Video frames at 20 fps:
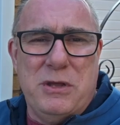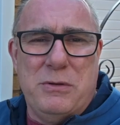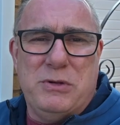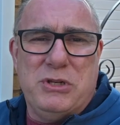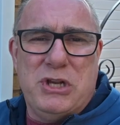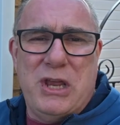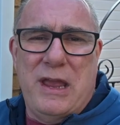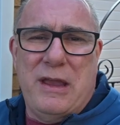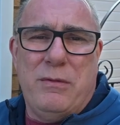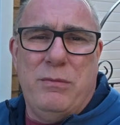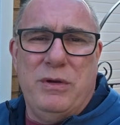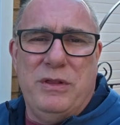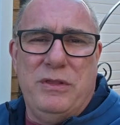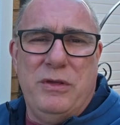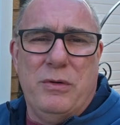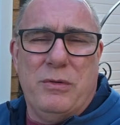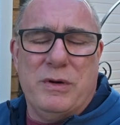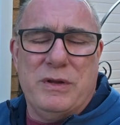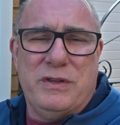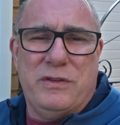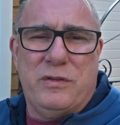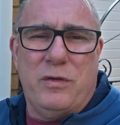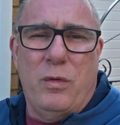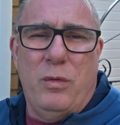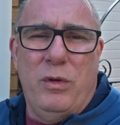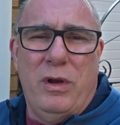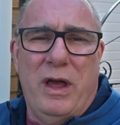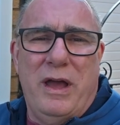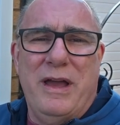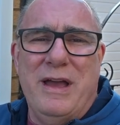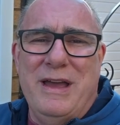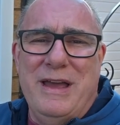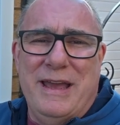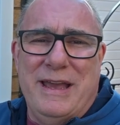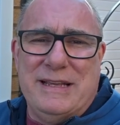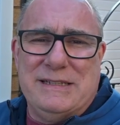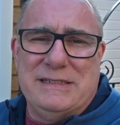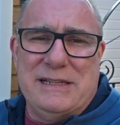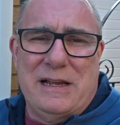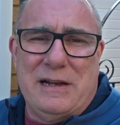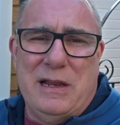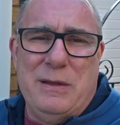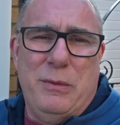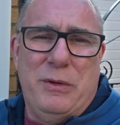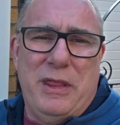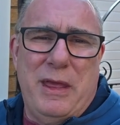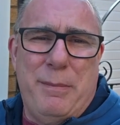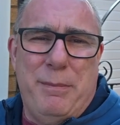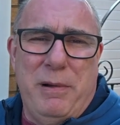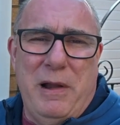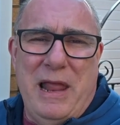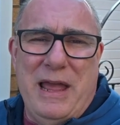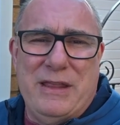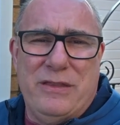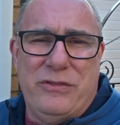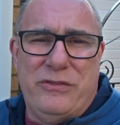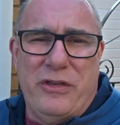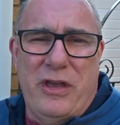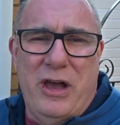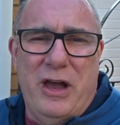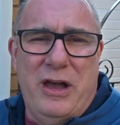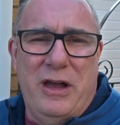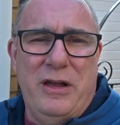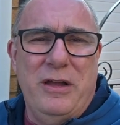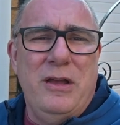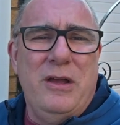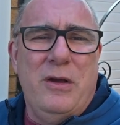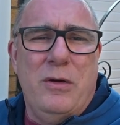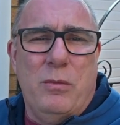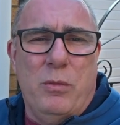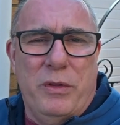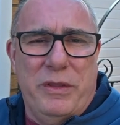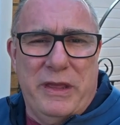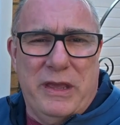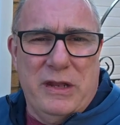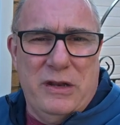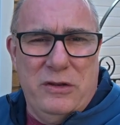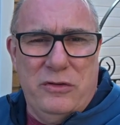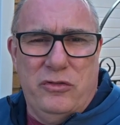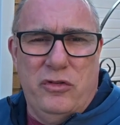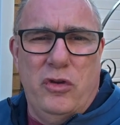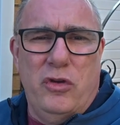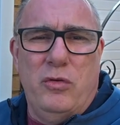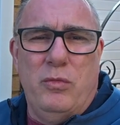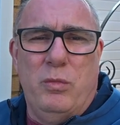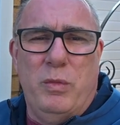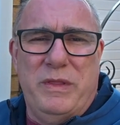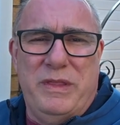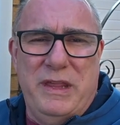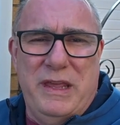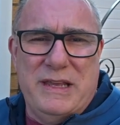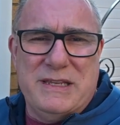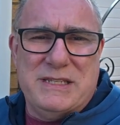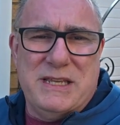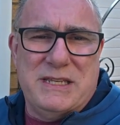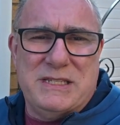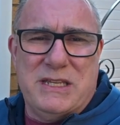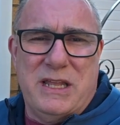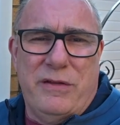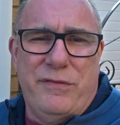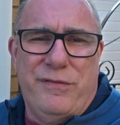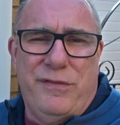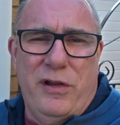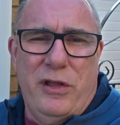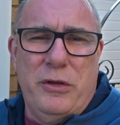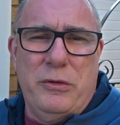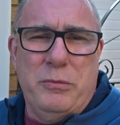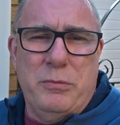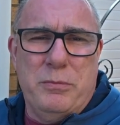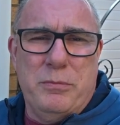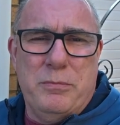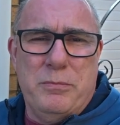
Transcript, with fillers: do check with your installer exactly what their plans are, what they're going to do with the existing flue.